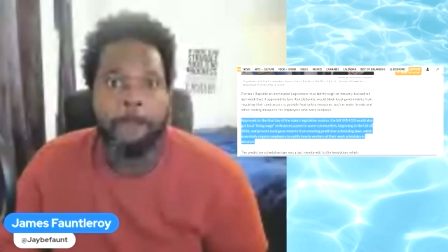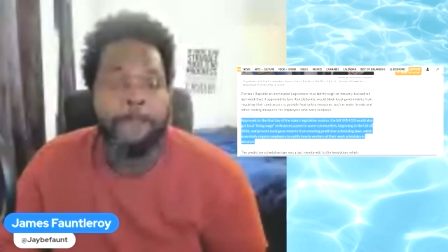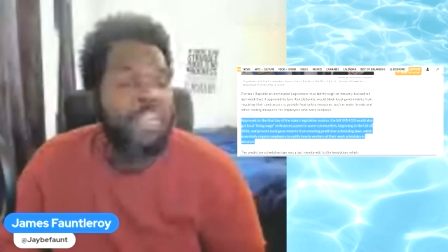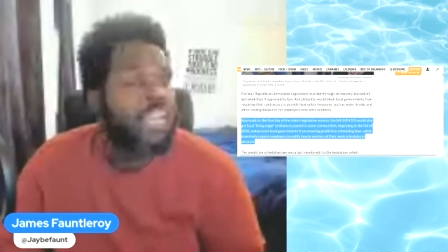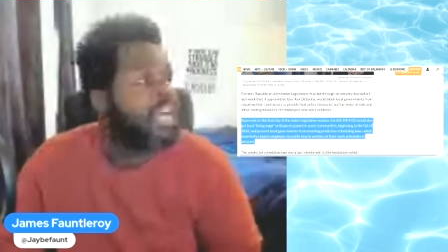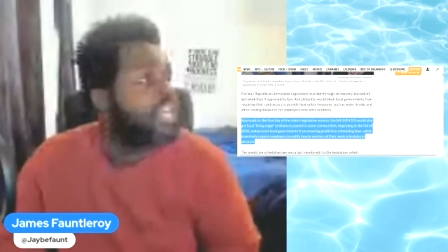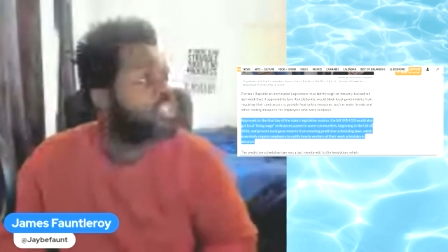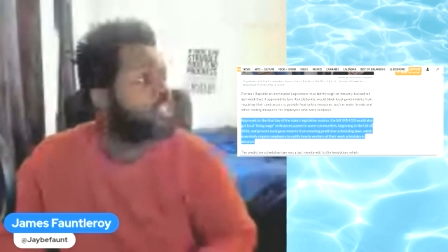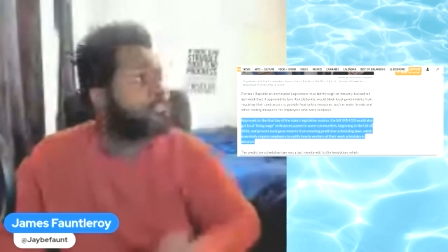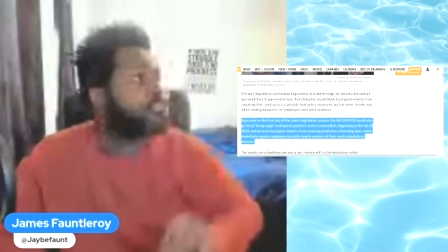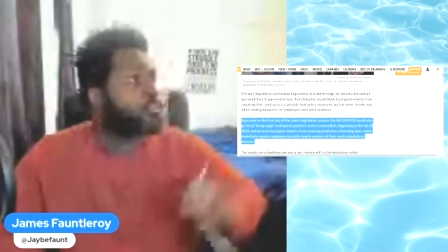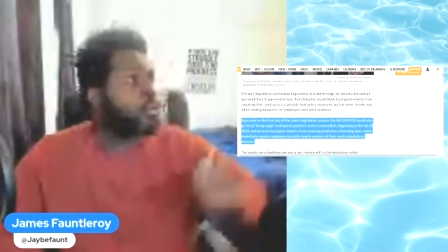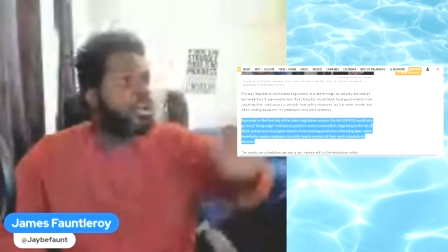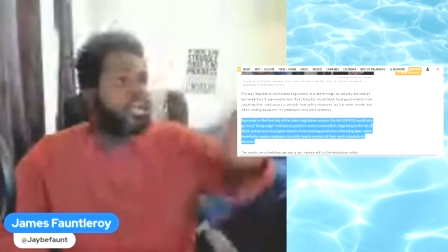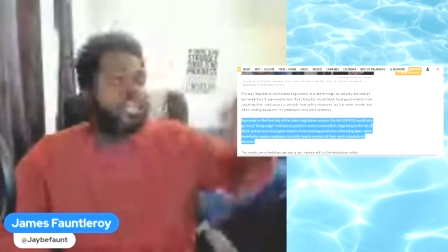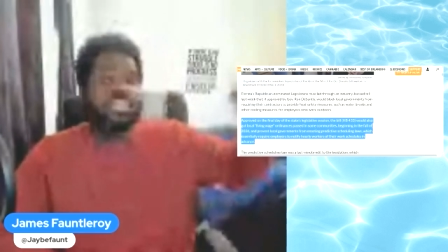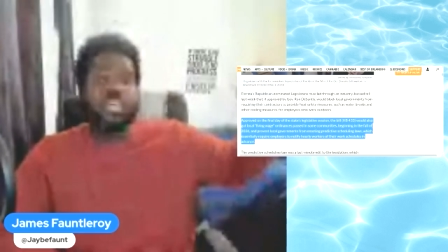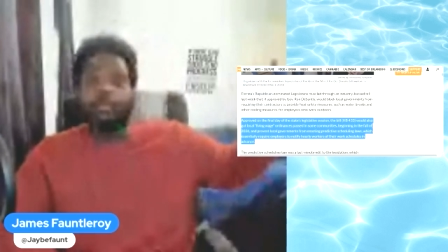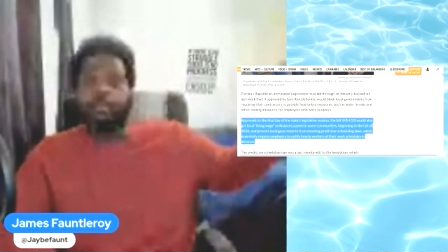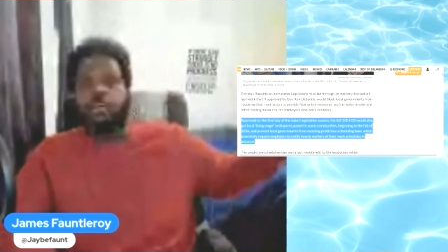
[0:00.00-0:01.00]
Because the
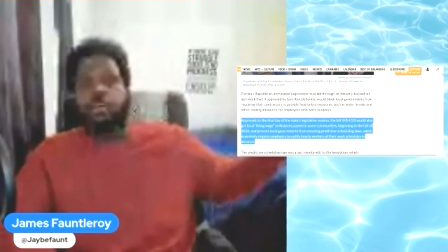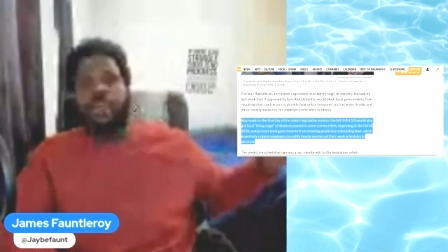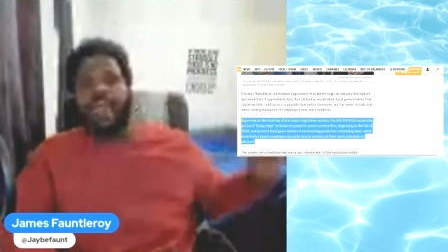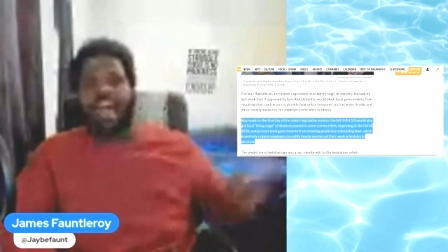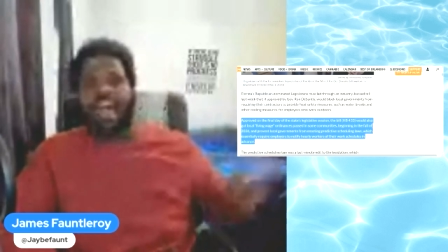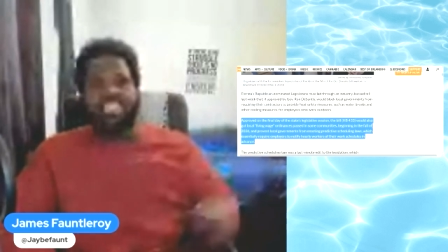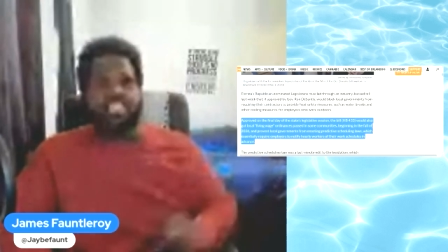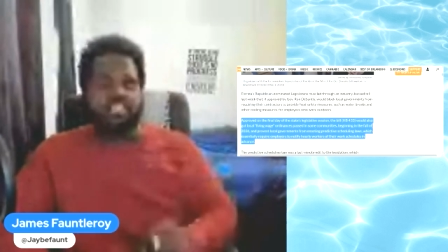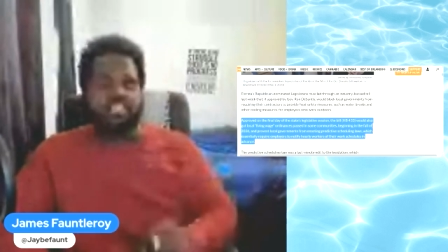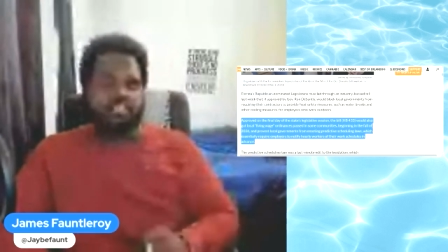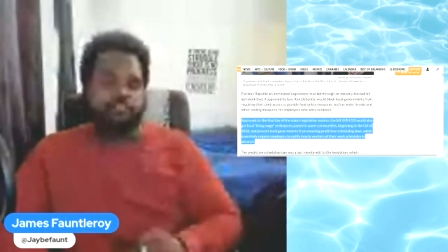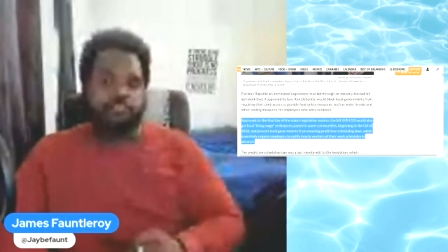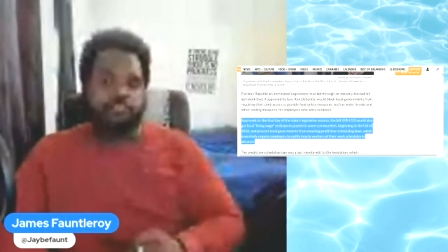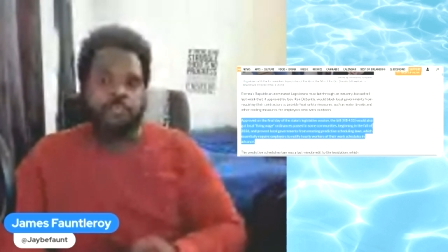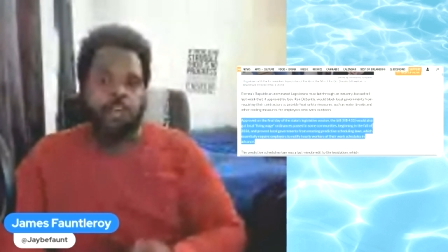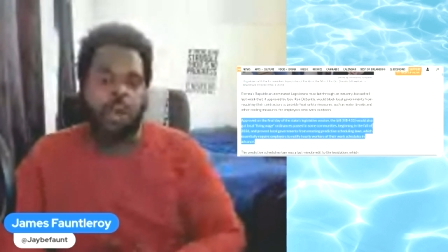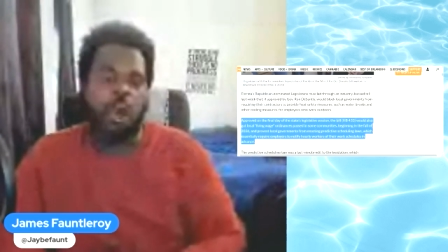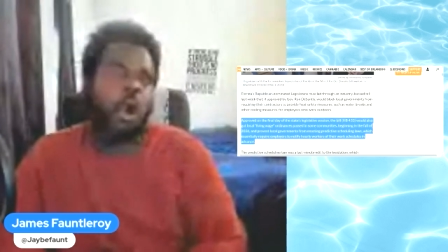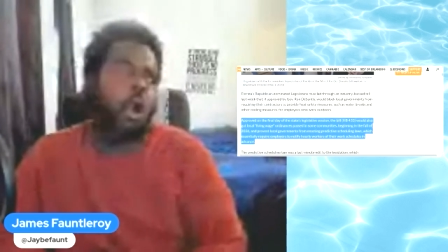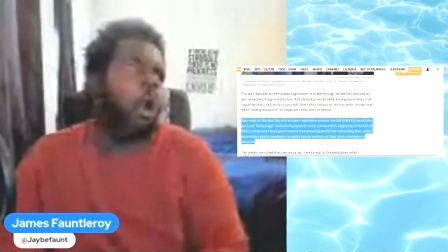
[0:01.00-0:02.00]
Florida Democrats
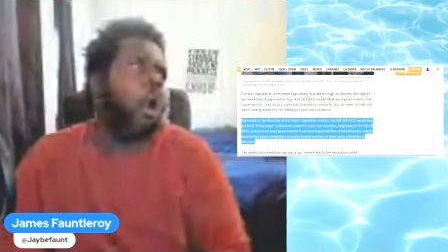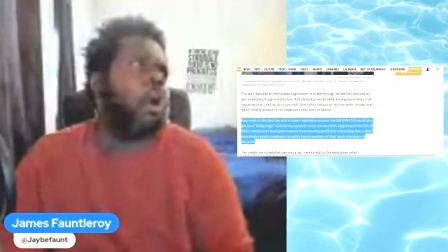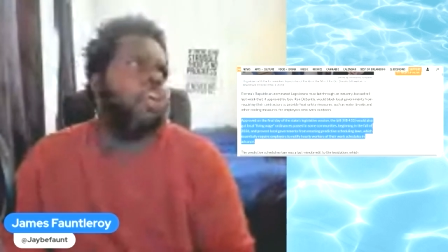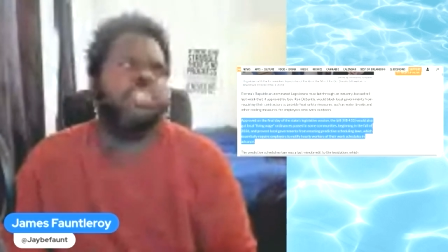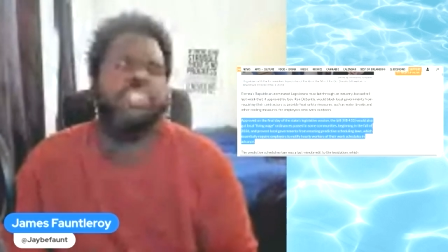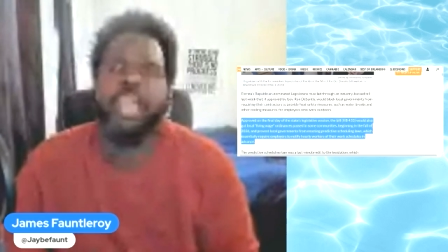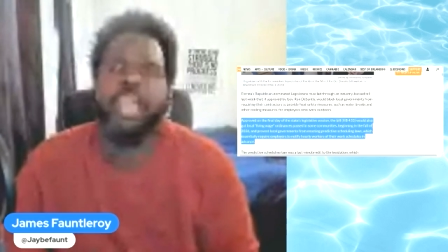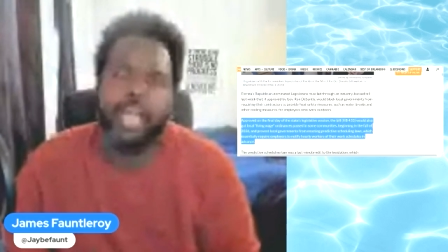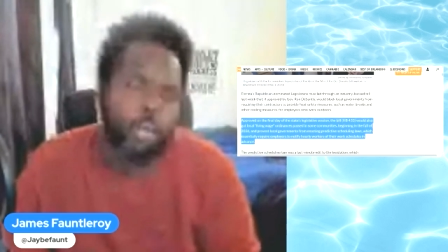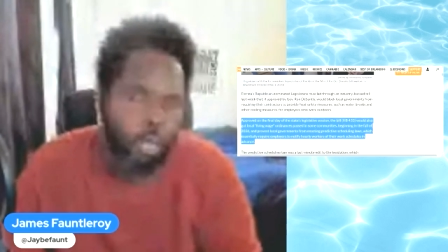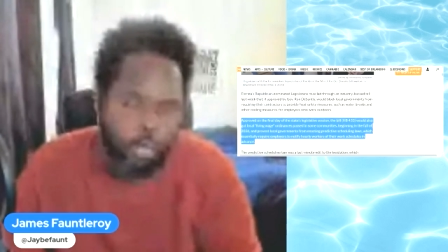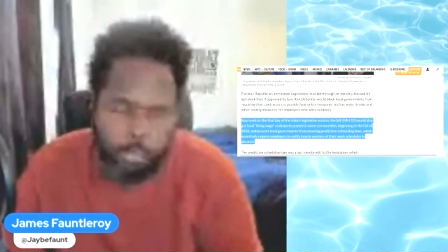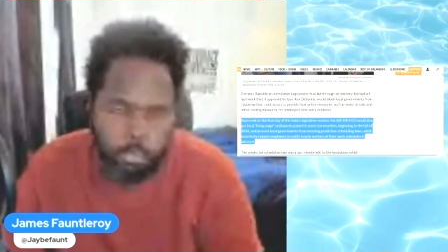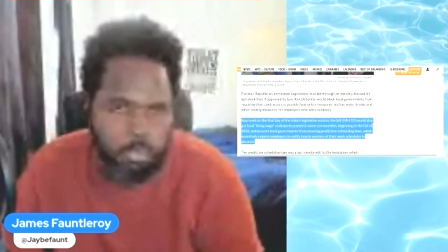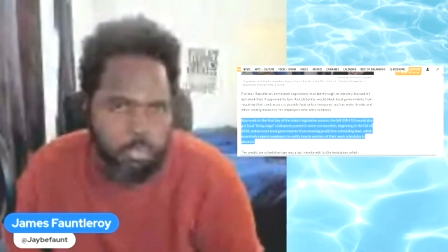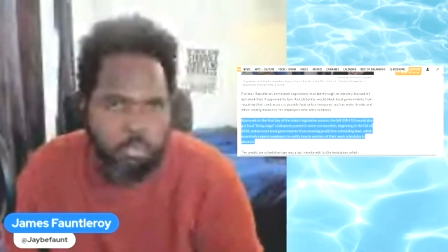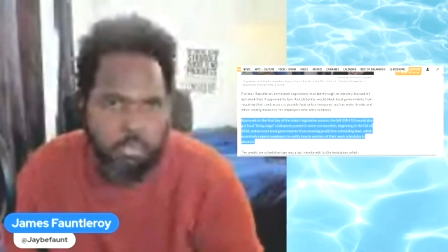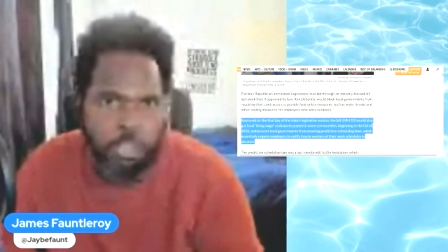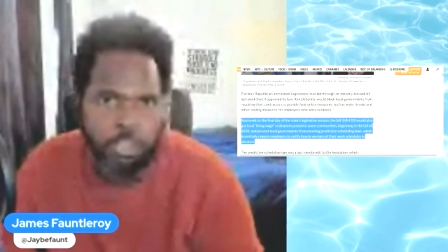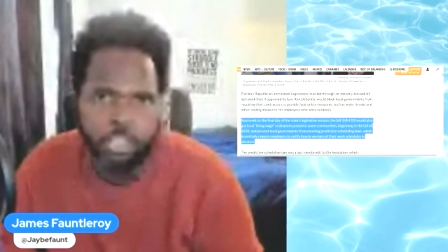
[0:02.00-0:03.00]
are
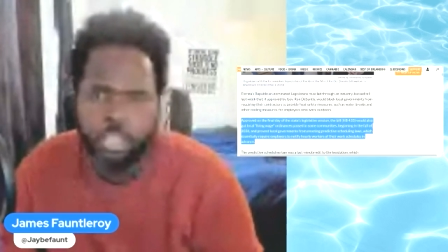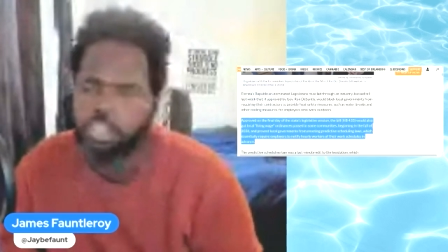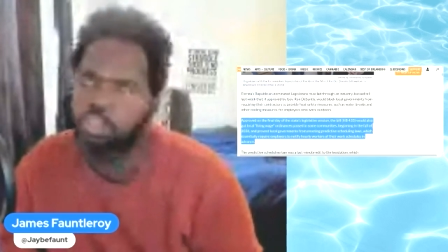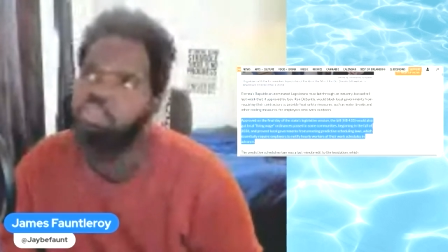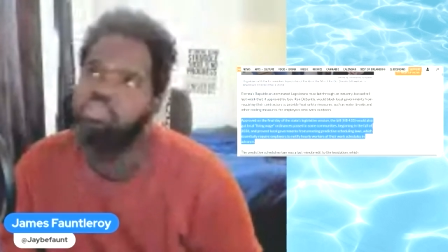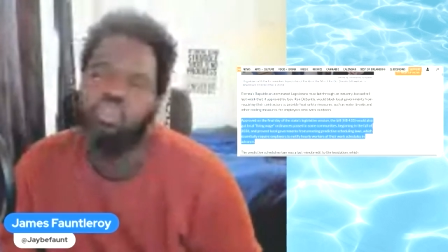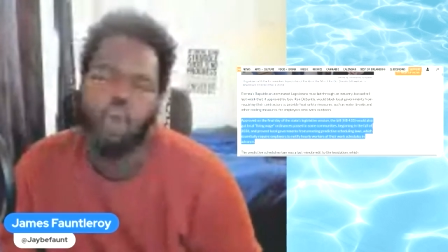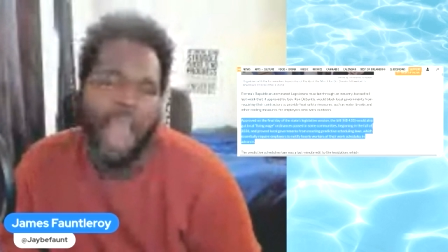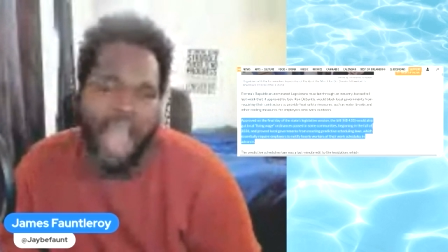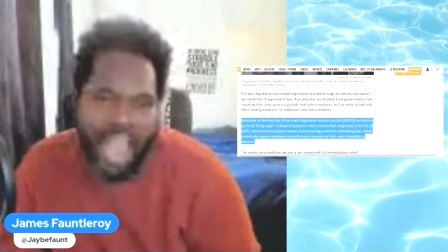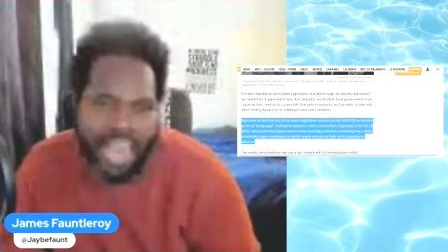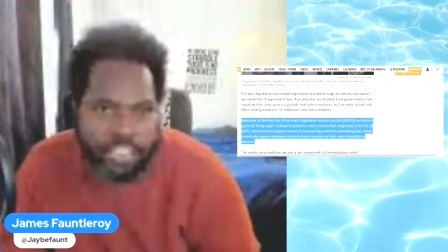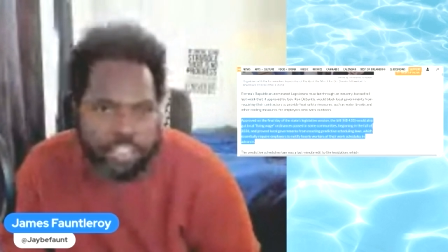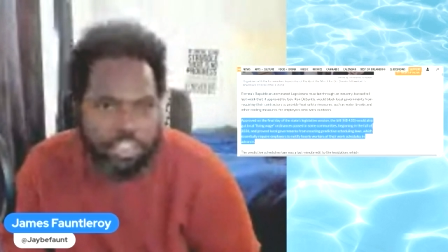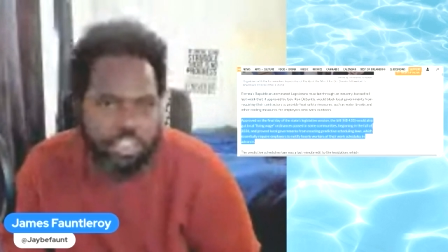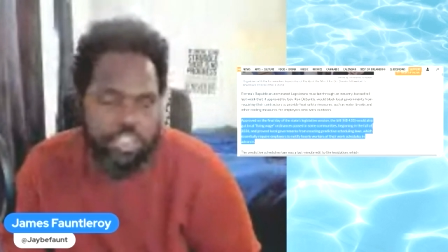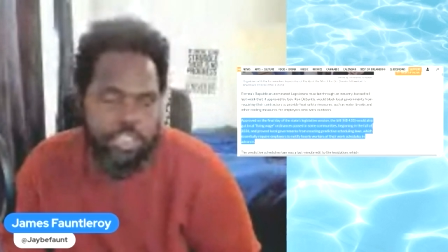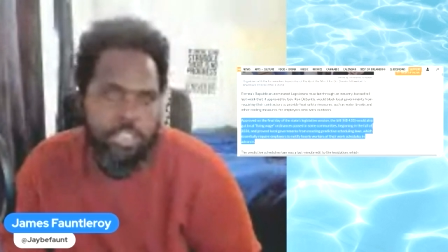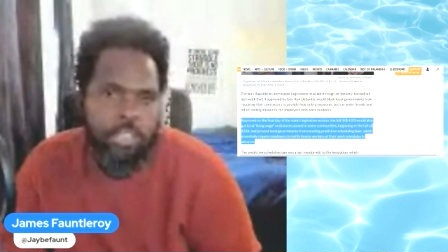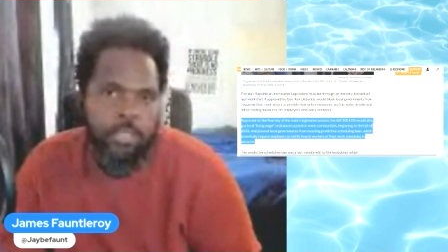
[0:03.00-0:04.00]
terrible. They're
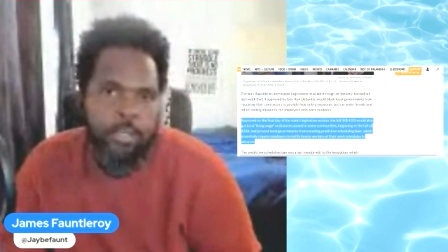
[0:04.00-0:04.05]
trash.